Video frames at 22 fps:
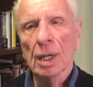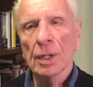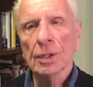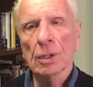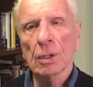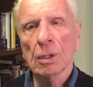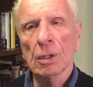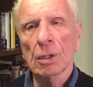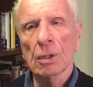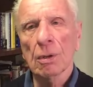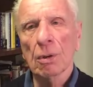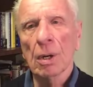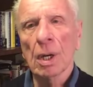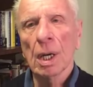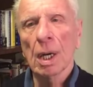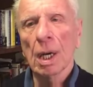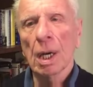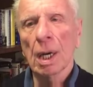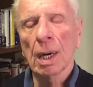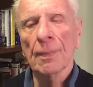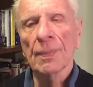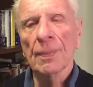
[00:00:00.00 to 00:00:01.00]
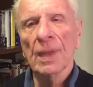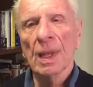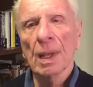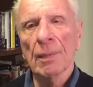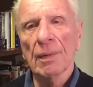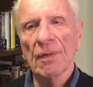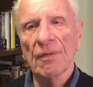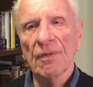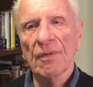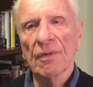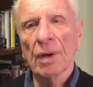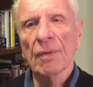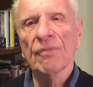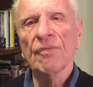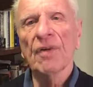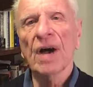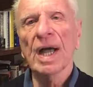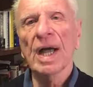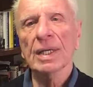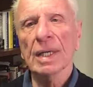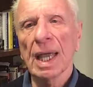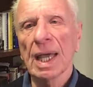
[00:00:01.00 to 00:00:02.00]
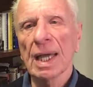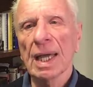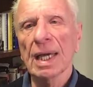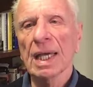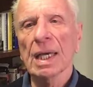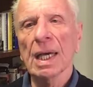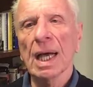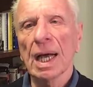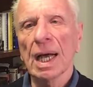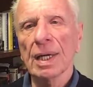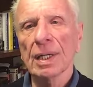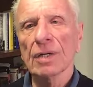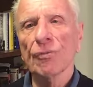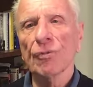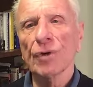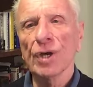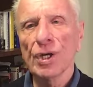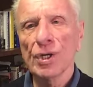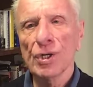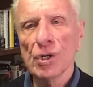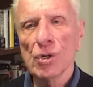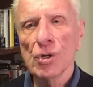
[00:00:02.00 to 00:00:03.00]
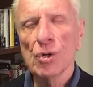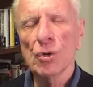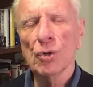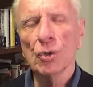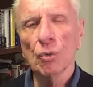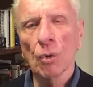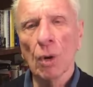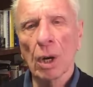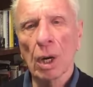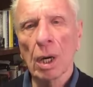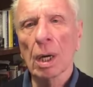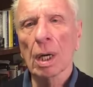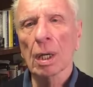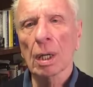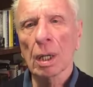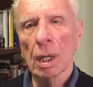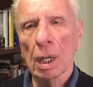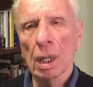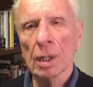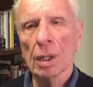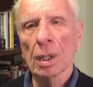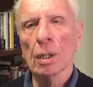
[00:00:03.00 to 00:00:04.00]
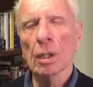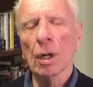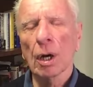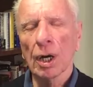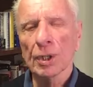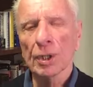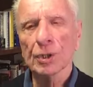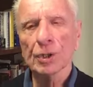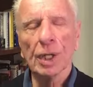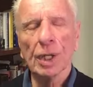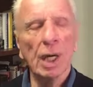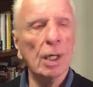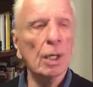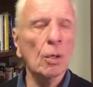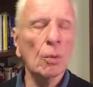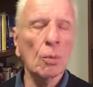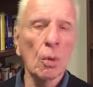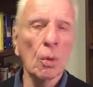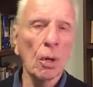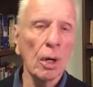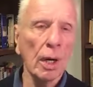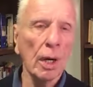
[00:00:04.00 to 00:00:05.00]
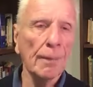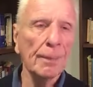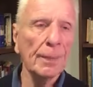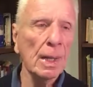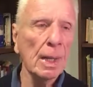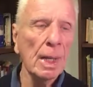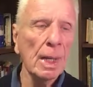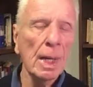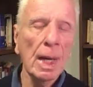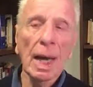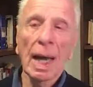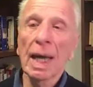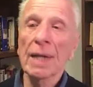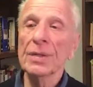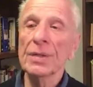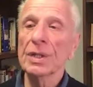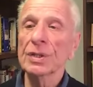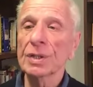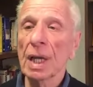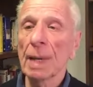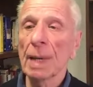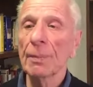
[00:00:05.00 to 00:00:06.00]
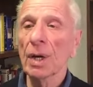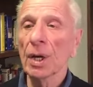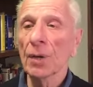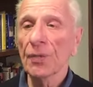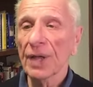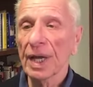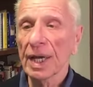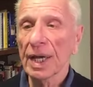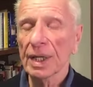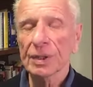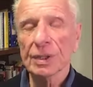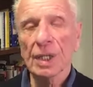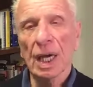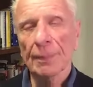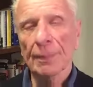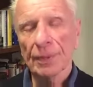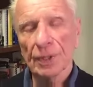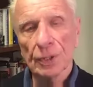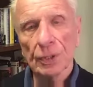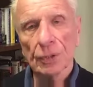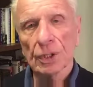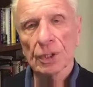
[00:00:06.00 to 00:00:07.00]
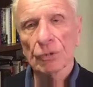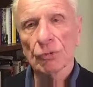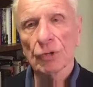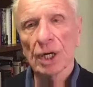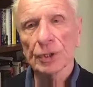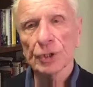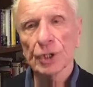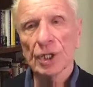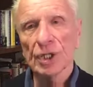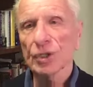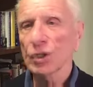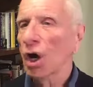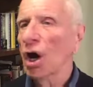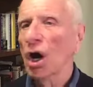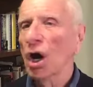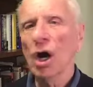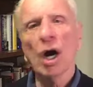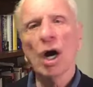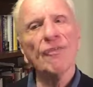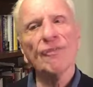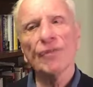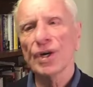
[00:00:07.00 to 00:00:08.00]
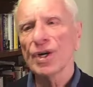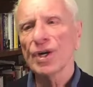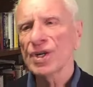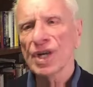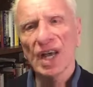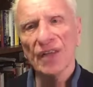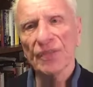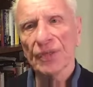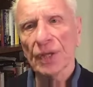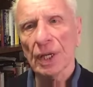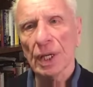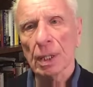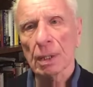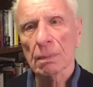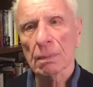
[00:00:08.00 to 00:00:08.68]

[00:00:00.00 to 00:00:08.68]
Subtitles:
to fight any kind of renewed large-scale war. And the similar thing has happened to the Russians, all for nothing.